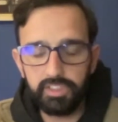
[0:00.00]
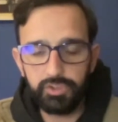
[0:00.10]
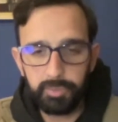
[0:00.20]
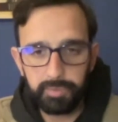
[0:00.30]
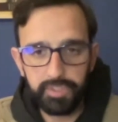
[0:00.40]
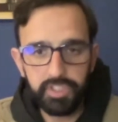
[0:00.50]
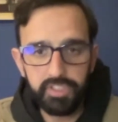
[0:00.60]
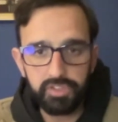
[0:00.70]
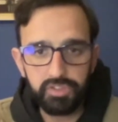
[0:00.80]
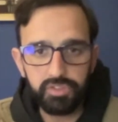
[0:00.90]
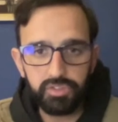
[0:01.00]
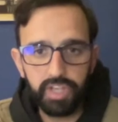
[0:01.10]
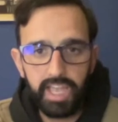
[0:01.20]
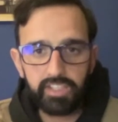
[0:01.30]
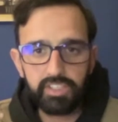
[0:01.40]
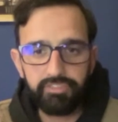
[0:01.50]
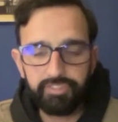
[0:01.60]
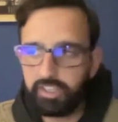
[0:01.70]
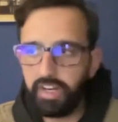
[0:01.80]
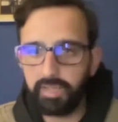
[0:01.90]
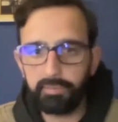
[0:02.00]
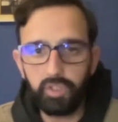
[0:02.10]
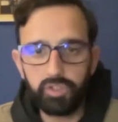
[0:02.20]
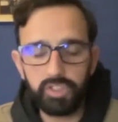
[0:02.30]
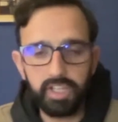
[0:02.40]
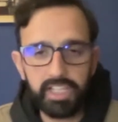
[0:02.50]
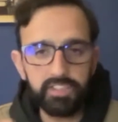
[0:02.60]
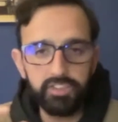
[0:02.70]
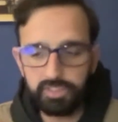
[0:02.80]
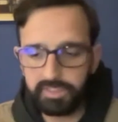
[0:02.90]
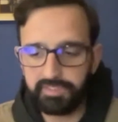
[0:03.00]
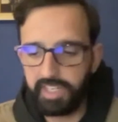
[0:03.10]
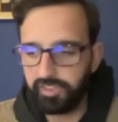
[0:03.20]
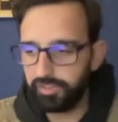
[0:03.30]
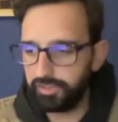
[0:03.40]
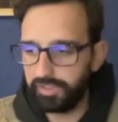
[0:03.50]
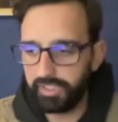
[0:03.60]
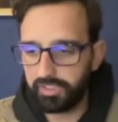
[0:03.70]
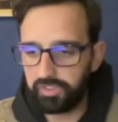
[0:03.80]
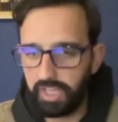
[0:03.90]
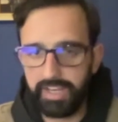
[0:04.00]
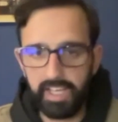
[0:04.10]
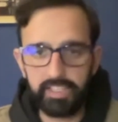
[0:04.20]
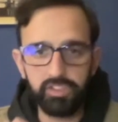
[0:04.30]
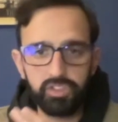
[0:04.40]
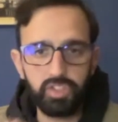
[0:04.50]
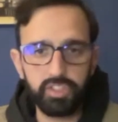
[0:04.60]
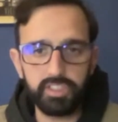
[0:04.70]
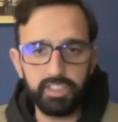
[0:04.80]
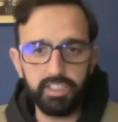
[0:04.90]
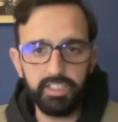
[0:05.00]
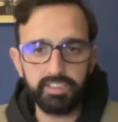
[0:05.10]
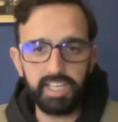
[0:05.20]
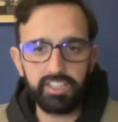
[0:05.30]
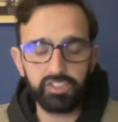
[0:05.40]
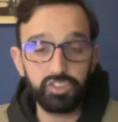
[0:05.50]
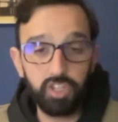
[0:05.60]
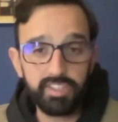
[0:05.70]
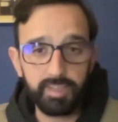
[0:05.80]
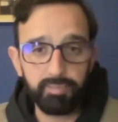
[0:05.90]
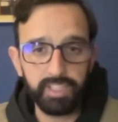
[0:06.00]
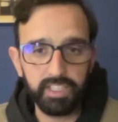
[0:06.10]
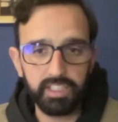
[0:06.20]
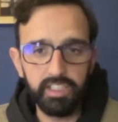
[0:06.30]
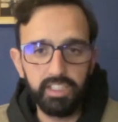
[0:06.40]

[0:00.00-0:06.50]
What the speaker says: entrepreneurs to actually figure out, but hold on, I didn't know a device could do this, and I can start I could start something